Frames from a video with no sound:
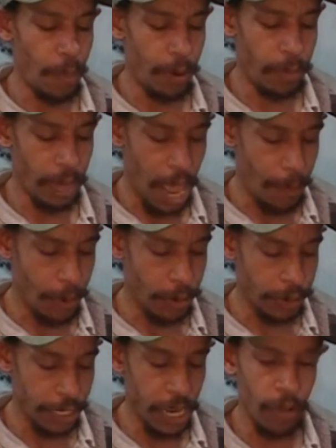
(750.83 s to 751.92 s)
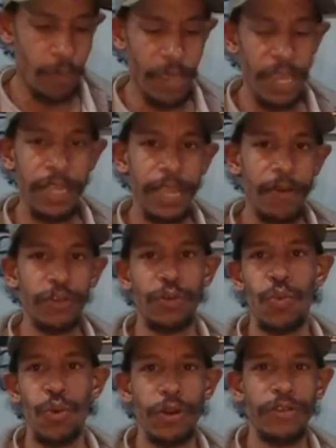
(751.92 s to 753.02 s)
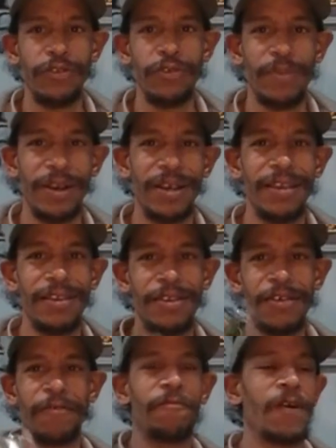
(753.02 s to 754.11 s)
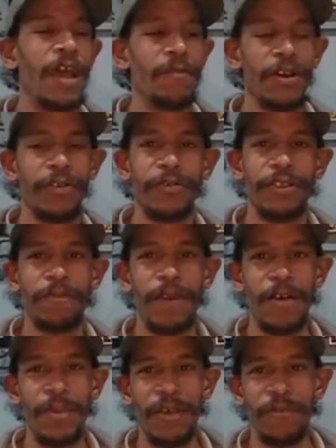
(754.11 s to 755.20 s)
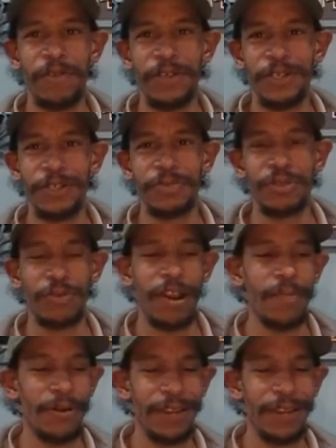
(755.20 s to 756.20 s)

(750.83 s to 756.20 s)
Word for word: Plopper style bait that was awarded to my 500th FoulMouth Fishing subscriber.